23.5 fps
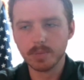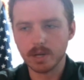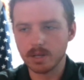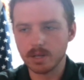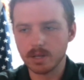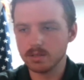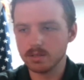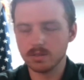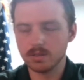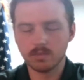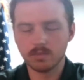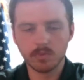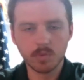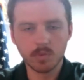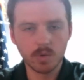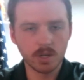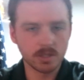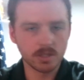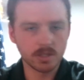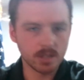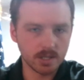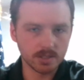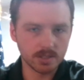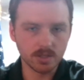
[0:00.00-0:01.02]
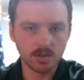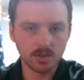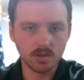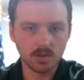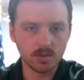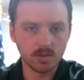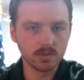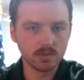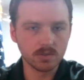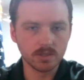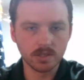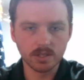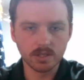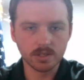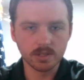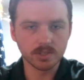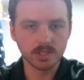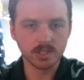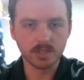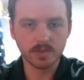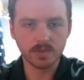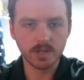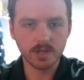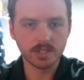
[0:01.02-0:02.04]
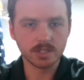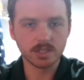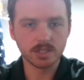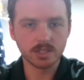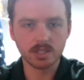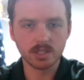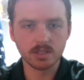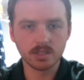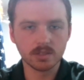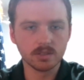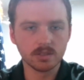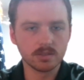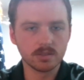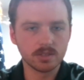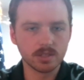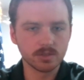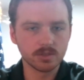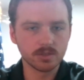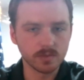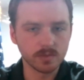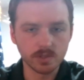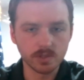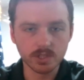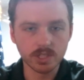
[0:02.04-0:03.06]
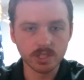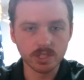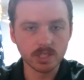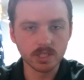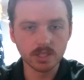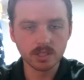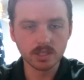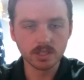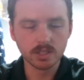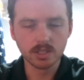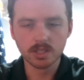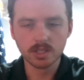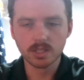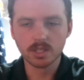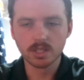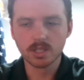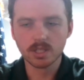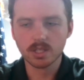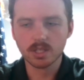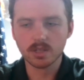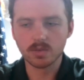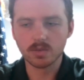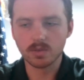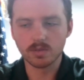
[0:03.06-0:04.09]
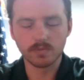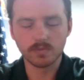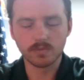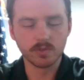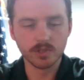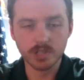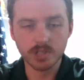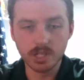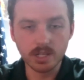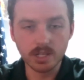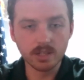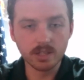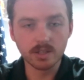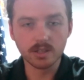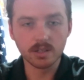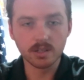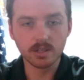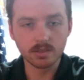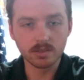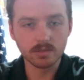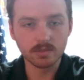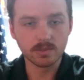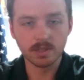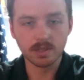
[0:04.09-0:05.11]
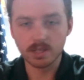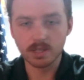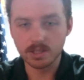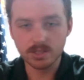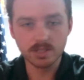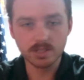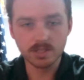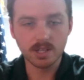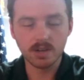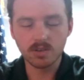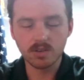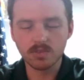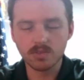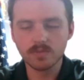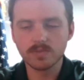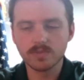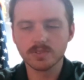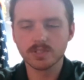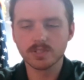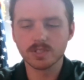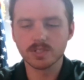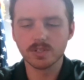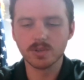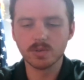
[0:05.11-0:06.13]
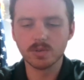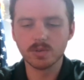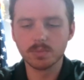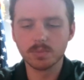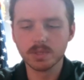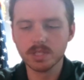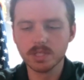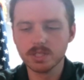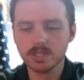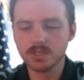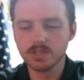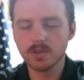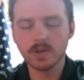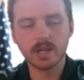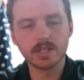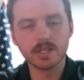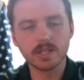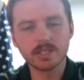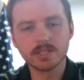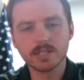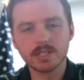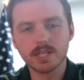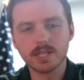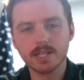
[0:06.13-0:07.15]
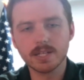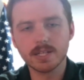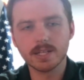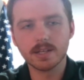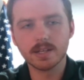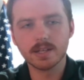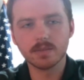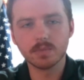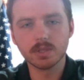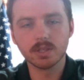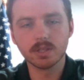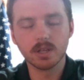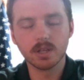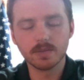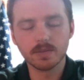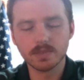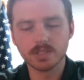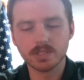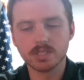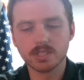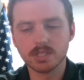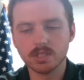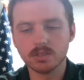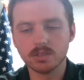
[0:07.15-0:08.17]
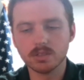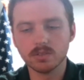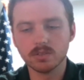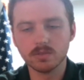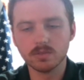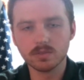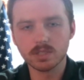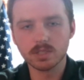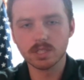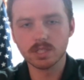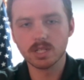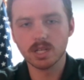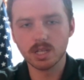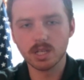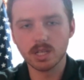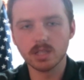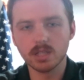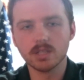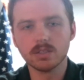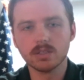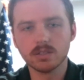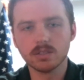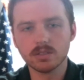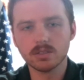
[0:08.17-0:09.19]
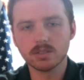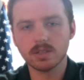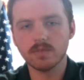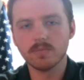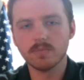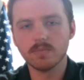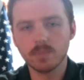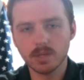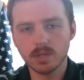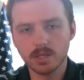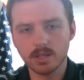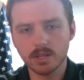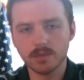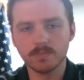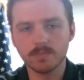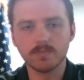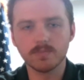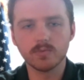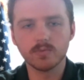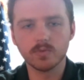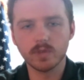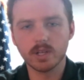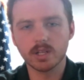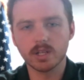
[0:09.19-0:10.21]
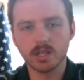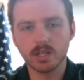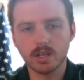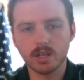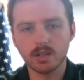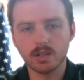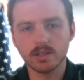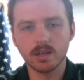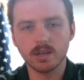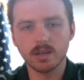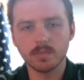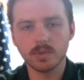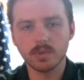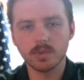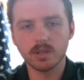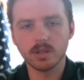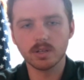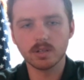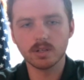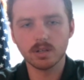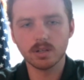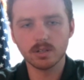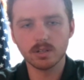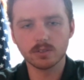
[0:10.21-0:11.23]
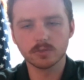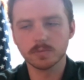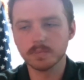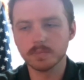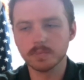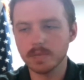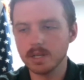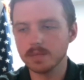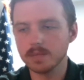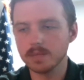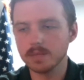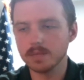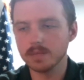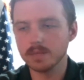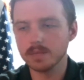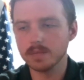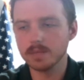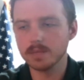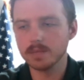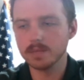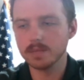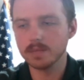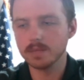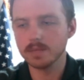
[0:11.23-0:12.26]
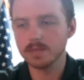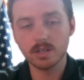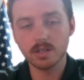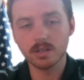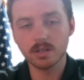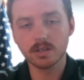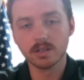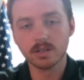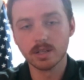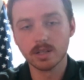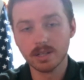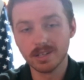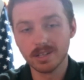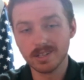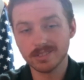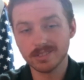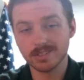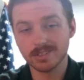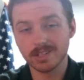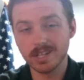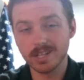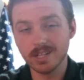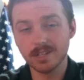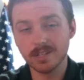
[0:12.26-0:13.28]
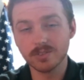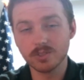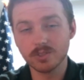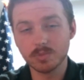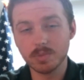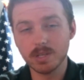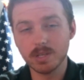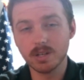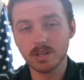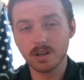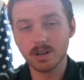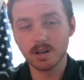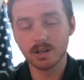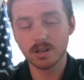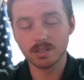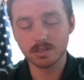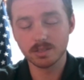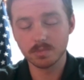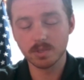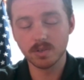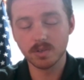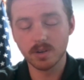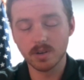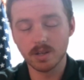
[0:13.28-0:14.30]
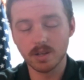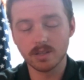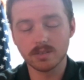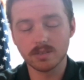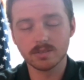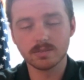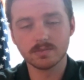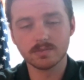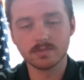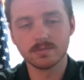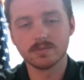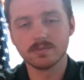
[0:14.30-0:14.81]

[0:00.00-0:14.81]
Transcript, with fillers: But we want to talk to all the younger generation in Central Virginia or Virginia itself. So please don't hesitate. And we'd love to see you tonight, 7 p.m., Fluvanna County Library. Congressman Bob Good is going to be here. It's our keynote speaker, and it's going to be great.